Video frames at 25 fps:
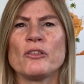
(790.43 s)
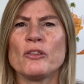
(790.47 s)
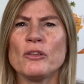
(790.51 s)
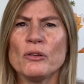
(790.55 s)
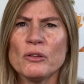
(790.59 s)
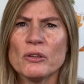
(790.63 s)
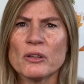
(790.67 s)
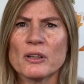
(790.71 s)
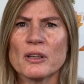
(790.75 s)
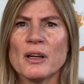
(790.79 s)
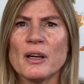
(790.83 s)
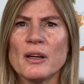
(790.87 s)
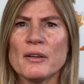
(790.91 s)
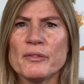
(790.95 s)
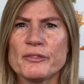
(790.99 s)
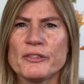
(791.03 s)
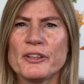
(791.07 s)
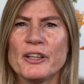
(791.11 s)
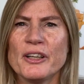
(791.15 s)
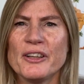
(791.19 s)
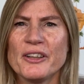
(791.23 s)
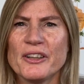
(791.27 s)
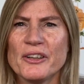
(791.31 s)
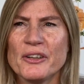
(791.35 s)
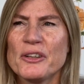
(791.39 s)
You look
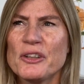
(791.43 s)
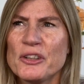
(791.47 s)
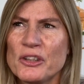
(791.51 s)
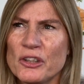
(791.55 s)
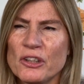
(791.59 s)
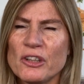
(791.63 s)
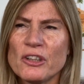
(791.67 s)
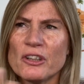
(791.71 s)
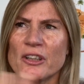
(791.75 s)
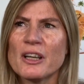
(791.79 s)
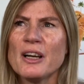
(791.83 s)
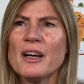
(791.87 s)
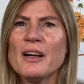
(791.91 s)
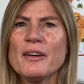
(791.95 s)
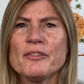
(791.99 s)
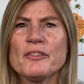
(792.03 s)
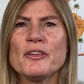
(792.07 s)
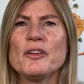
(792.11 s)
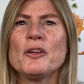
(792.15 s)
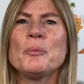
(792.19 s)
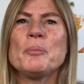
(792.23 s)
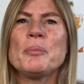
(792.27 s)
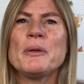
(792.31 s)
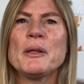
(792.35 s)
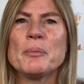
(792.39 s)
after
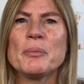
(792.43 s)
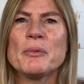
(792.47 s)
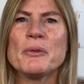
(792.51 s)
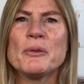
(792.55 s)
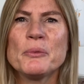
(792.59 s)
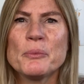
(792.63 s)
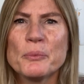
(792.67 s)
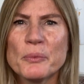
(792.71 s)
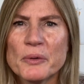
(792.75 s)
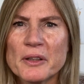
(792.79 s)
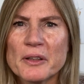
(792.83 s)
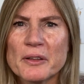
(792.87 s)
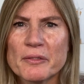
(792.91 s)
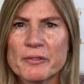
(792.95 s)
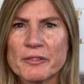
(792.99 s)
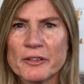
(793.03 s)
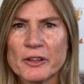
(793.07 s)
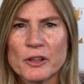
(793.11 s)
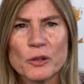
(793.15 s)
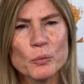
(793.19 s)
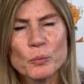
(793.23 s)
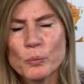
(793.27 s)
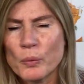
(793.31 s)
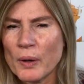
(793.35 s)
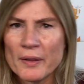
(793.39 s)
the people who work for
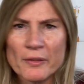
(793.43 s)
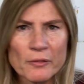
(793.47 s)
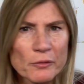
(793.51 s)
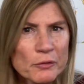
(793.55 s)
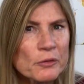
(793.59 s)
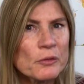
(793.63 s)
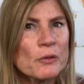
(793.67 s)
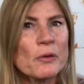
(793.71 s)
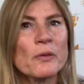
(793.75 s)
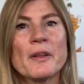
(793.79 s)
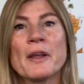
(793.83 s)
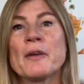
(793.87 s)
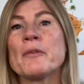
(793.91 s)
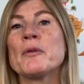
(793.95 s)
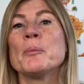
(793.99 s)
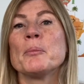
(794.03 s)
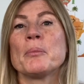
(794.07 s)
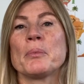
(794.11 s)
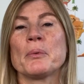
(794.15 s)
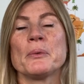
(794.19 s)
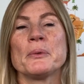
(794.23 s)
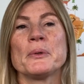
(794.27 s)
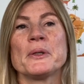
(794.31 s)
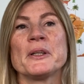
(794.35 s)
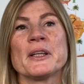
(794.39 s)
you, whether or not they're
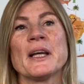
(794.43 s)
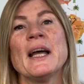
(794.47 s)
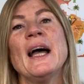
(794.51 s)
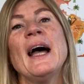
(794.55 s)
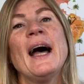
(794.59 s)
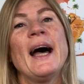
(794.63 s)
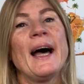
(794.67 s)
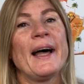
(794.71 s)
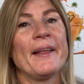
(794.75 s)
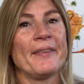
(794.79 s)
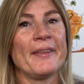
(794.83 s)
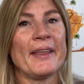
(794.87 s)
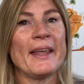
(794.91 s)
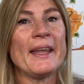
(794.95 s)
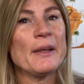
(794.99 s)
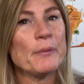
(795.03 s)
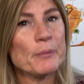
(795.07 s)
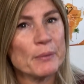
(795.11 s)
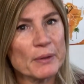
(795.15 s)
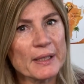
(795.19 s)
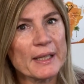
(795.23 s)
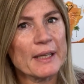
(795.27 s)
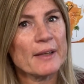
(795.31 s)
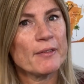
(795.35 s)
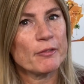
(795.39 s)
employed, and they
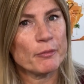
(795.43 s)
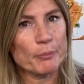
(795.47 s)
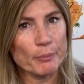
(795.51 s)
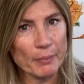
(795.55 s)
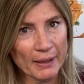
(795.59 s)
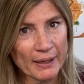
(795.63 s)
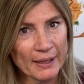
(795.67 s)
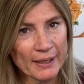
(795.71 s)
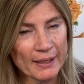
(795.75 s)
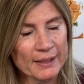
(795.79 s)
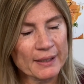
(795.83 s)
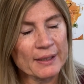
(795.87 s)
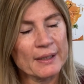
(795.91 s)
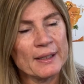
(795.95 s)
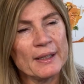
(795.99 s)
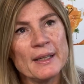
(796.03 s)
will give back.